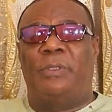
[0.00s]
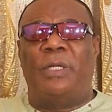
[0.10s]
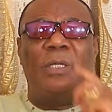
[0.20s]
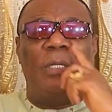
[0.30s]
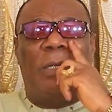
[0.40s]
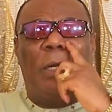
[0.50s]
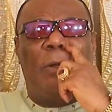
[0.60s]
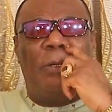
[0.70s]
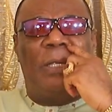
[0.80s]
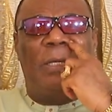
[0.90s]

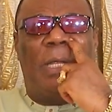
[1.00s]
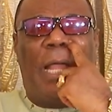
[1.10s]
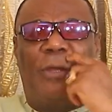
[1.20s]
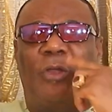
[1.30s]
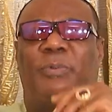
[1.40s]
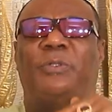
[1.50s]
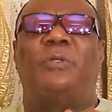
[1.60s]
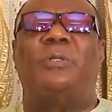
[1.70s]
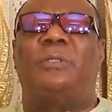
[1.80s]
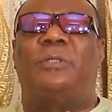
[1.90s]
they had the
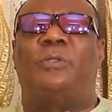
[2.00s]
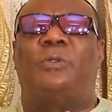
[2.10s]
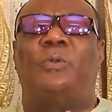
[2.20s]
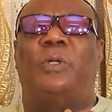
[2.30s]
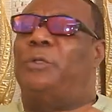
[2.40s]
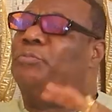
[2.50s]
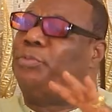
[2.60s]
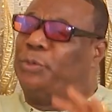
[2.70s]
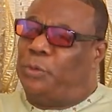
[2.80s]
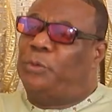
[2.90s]
opportunity to
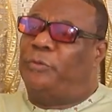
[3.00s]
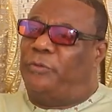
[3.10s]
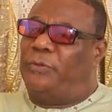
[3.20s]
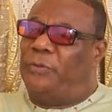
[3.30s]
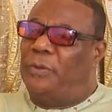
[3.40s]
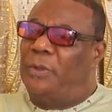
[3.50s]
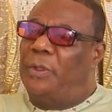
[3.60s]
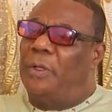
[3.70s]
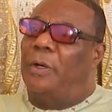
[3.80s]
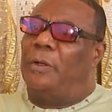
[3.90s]
improve
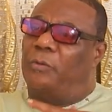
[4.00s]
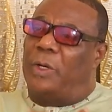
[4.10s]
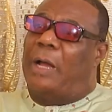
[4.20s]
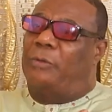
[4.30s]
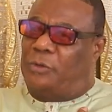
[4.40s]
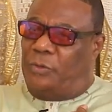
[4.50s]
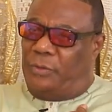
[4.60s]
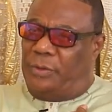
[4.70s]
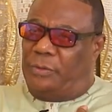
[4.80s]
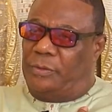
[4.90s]
on what I was doing.